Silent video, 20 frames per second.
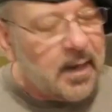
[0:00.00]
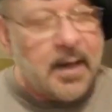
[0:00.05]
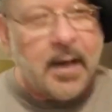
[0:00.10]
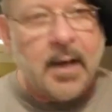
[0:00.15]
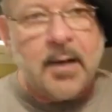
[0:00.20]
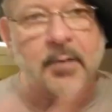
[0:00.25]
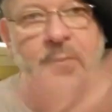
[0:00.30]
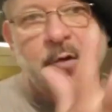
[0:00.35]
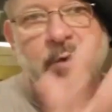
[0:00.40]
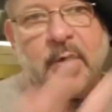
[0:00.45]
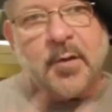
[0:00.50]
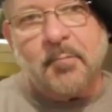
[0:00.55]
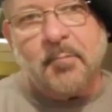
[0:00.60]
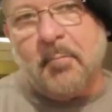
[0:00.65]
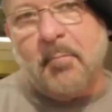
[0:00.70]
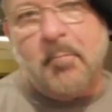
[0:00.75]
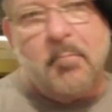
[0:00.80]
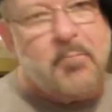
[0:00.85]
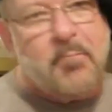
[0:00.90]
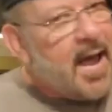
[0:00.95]
You can
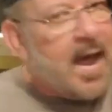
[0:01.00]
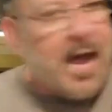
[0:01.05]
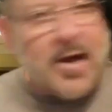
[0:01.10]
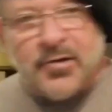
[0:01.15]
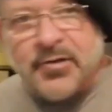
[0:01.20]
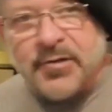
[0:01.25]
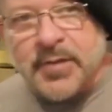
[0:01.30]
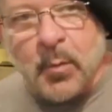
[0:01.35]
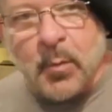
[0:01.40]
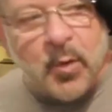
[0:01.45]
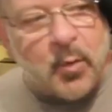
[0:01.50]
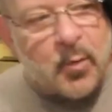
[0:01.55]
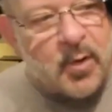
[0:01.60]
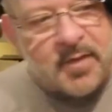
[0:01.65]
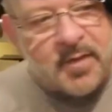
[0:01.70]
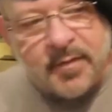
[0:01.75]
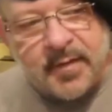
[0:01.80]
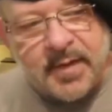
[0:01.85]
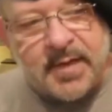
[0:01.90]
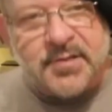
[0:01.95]
bash someone
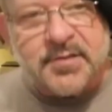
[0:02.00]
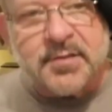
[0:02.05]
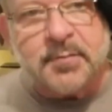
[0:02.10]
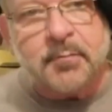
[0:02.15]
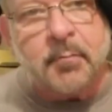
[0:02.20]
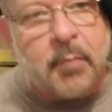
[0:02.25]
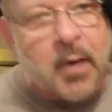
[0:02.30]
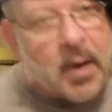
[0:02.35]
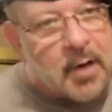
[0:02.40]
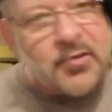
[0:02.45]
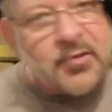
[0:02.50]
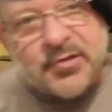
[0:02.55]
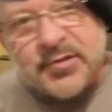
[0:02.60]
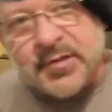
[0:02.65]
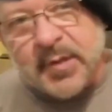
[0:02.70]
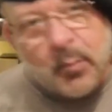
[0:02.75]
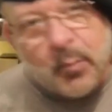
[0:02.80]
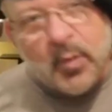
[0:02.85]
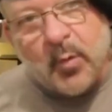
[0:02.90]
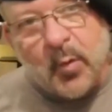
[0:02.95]
with this, punch
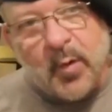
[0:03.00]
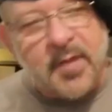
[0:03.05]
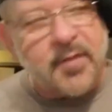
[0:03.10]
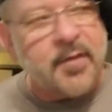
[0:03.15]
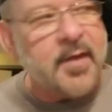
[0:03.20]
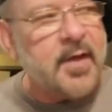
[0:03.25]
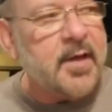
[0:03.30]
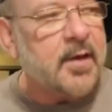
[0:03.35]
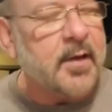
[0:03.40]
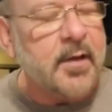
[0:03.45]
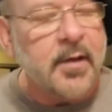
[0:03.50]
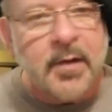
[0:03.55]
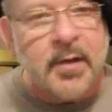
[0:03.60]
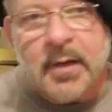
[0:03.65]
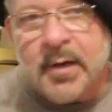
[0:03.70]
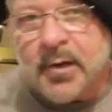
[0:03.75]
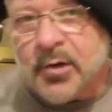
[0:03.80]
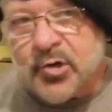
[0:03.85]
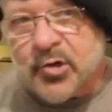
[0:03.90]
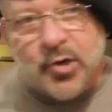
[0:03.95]
someone with it,
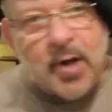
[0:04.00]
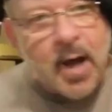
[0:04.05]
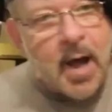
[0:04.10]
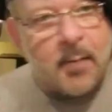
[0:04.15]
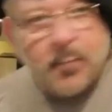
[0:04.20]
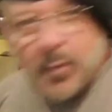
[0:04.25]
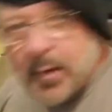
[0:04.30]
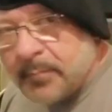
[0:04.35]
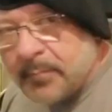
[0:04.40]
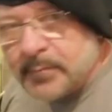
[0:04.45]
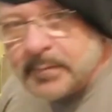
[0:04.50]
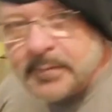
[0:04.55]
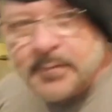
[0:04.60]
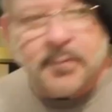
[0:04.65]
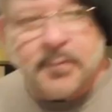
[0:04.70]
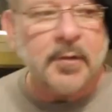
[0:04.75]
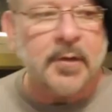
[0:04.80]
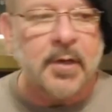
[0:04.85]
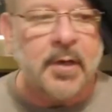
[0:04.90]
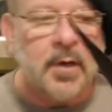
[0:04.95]
chop them.
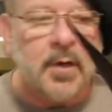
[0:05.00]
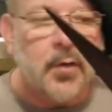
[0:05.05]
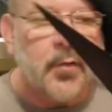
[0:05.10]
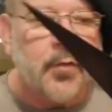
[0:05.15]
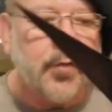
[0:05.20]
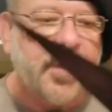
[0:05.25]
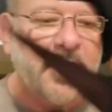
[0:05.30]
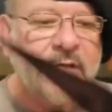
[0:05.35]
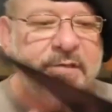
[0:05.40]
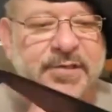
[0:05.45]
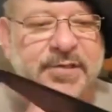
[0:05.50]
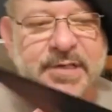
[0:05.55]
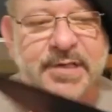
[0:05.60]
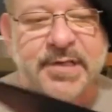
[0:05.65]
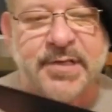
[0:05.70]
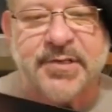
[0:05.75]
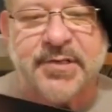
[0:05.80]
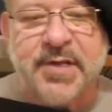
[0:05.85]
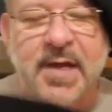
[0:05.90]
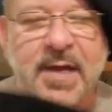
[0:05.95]
This
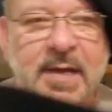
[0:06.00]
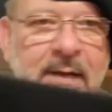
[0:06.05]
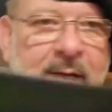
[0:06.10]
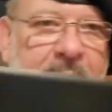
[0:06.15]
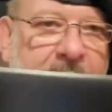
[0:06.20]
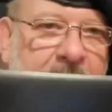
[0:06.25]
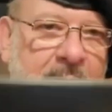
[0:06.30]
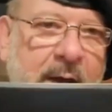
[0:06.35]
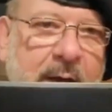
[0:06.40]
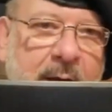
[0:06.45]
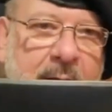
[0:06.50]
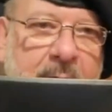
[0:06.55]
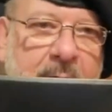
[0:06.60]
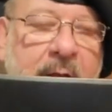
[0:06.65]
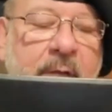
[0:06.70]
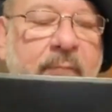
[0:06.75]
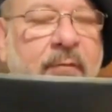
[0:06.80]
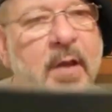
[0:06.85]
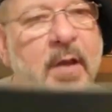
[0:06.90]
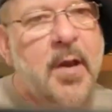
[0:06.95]
is, and
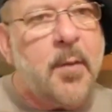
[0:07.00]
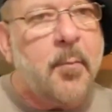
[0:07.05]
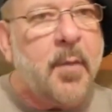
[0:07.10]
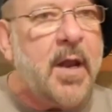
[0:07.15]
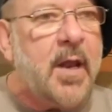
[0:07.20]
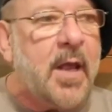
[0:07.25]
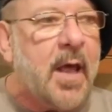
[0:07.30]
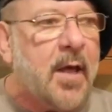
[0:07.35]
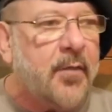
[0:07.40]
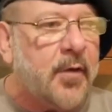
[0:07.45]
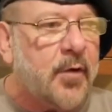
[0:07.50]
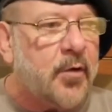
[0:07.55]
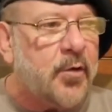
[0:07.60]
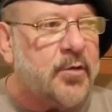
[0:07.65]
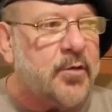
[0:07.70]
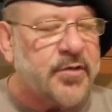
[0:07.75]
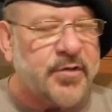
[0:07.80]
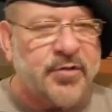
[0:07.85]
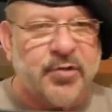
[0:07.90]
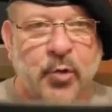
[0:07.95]
if anybody out there does
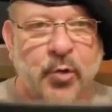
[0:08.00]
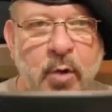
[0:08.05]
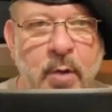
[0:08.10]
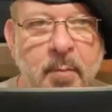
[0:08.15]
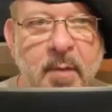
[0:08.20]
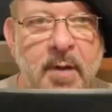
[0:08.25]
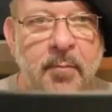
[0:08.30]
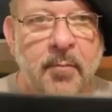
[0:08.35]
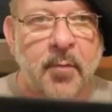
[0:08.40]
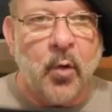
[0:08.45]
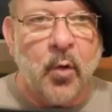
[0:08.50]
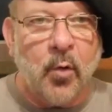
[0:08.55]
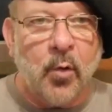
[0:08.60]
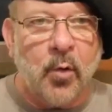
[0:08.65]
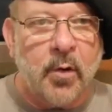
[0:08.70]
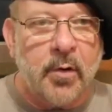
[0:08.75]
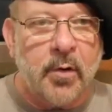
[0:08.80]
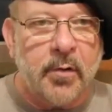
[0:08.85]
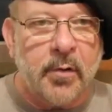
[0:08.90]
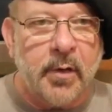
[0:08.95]
eskrima
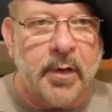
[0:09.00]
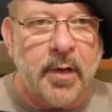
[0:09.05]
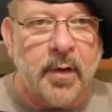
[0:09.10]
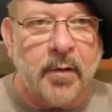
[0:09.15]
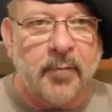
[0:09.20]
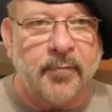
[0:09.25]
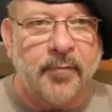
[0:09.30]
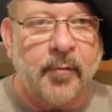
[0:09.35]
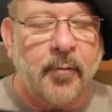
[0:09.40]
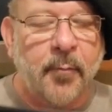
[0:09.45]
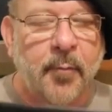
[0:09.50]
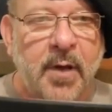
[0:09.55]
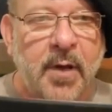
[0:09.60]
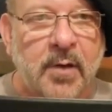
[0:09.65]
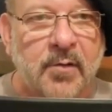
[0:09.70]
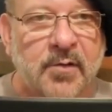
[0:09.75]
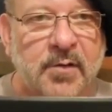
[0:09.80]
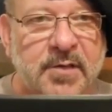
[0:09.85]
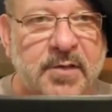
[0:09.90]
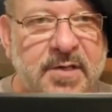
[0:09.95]
or,
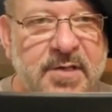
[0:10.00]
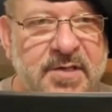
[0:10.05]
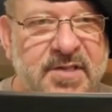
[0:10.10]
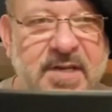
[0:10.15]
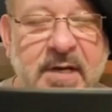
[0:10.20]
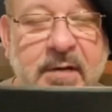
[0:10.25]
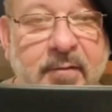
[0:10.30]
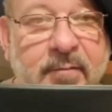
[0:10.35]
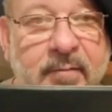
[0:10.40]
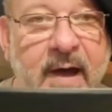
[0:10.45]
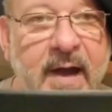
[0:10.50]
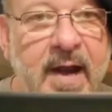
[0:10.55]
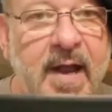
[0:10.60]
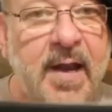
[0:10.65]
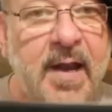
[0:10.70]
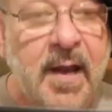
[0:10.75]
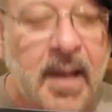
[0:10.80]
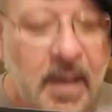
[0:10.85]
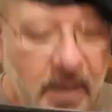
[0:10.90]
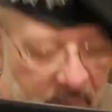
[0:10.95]
Filipino stick
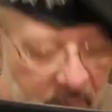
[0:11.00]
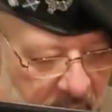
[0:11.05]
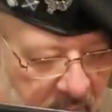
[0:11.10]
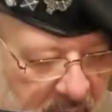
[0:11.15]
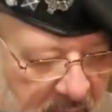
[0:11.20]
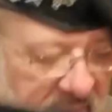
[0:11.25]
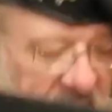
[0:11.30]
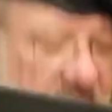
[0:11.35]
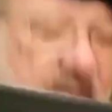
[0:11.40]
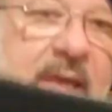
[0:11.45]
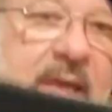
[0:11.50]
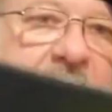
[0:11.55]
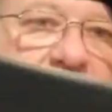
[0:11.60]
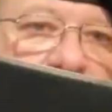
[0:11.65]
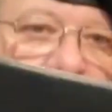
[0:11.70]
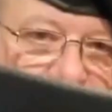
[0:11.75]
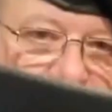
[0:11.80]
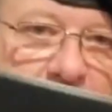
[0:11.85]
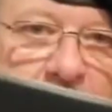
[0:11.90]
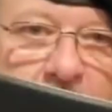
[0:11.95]
fighting,
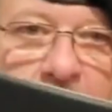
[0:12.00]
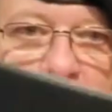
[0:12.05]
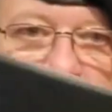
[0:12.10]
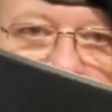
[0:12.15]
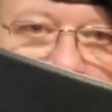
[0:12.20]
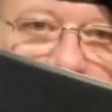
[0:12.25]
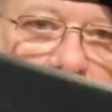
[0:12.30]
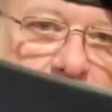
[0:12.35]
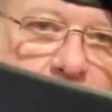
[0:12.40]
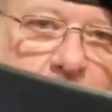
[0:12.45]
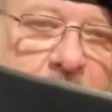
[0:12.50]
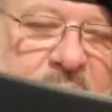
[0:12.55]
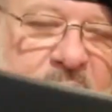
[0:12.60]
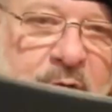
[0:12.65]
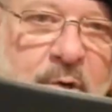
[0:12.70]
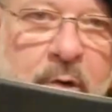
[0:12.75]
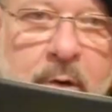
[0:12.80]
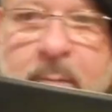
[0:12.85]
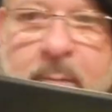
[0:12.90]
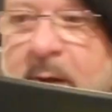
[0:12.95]
these are great for
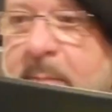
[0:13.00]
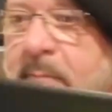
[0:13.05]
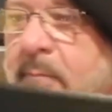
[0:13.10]
eskrima.